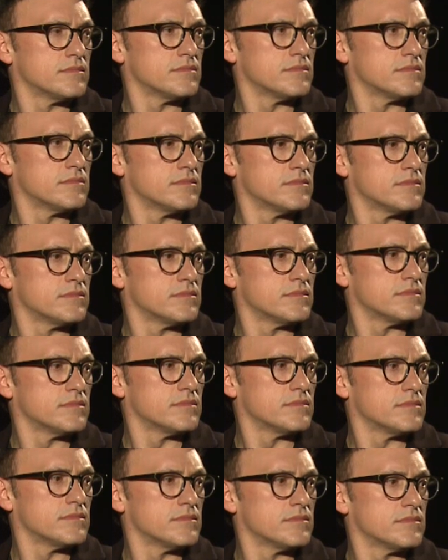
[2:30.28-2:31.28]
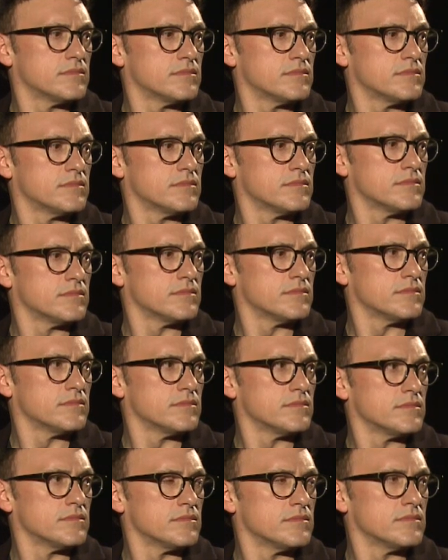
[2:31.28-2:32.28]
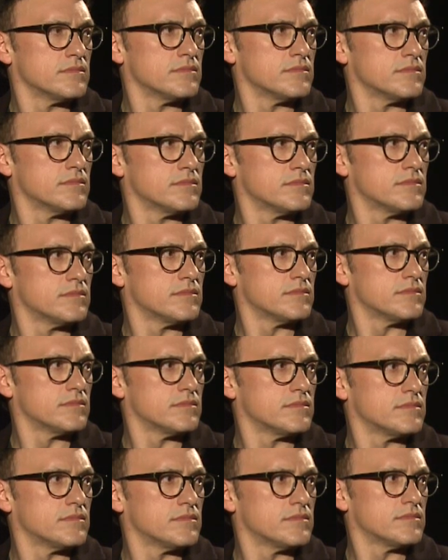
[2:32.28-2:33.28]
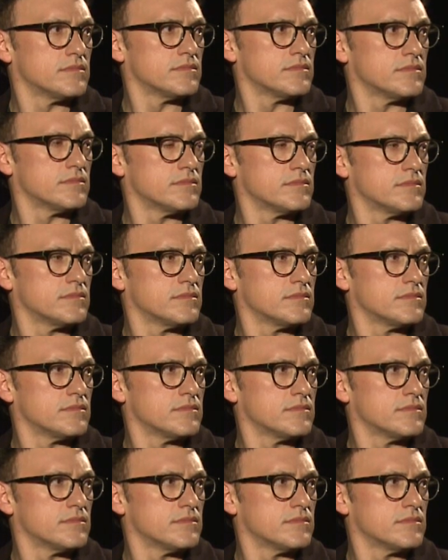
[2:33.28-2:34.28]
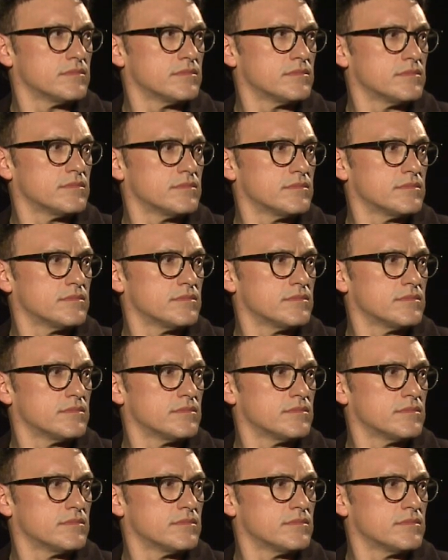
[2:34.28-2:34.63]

[no speech]